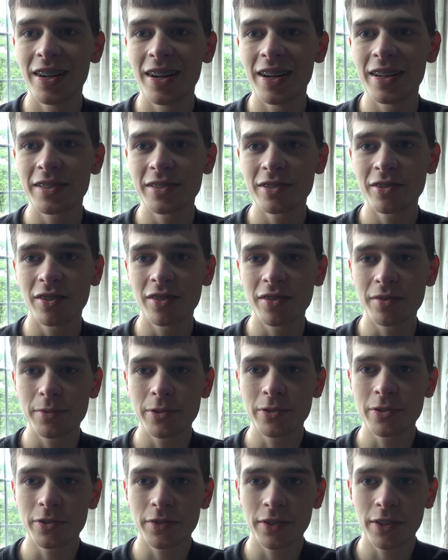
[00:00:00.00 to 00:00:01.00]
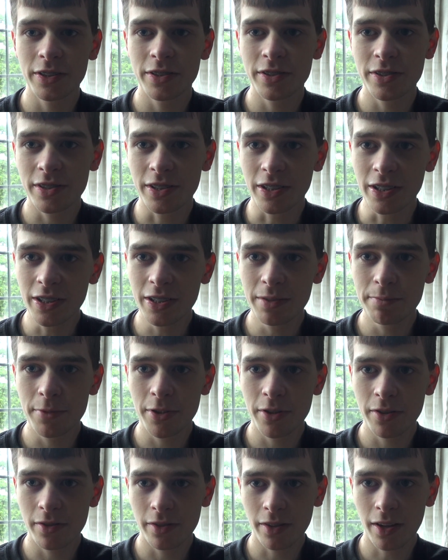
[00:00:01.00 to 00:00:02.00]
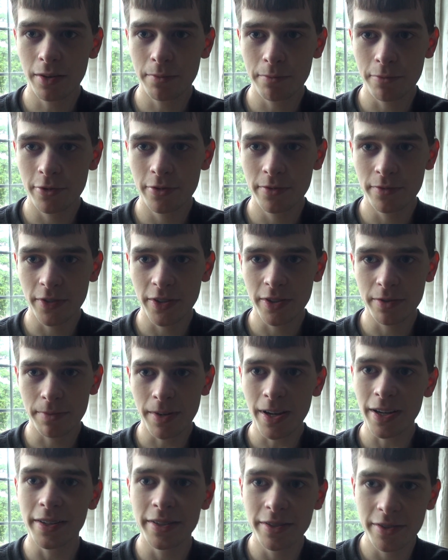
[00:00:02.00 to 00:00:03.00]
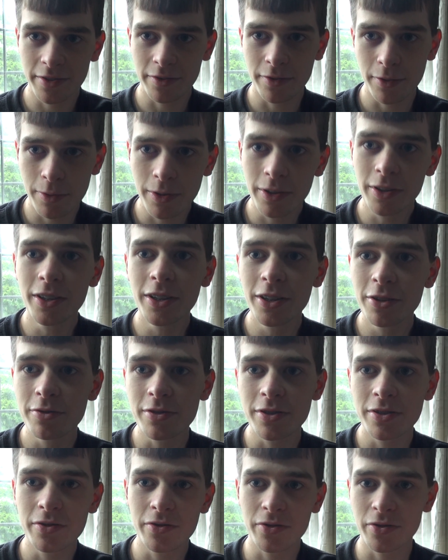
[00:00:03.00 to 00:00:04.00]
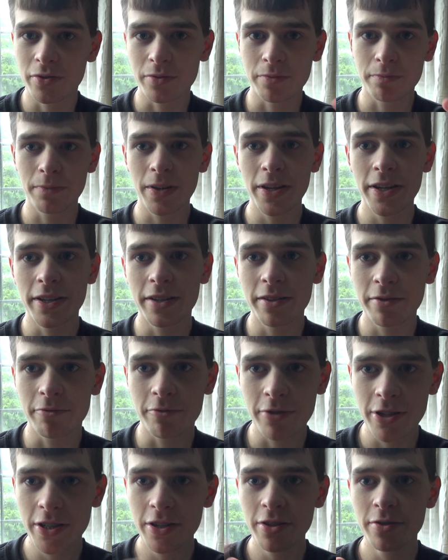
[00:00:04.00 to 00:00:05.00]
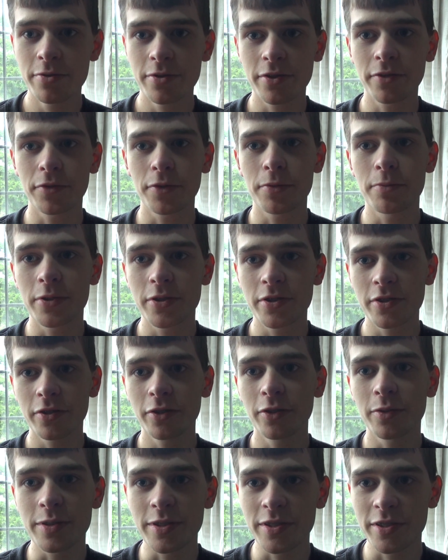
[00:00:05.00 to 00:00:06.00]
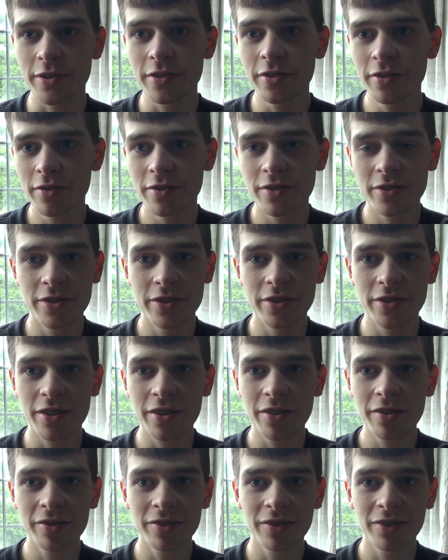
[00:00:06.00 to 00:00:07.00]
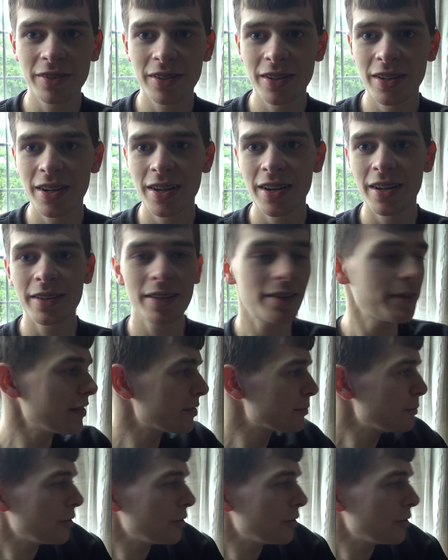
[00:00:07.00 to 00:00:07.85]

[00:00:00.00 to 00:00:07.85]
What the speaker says: it's not as much of a concern because I'm putting things back into the world and making reuse of them, which is always good, you know. Like this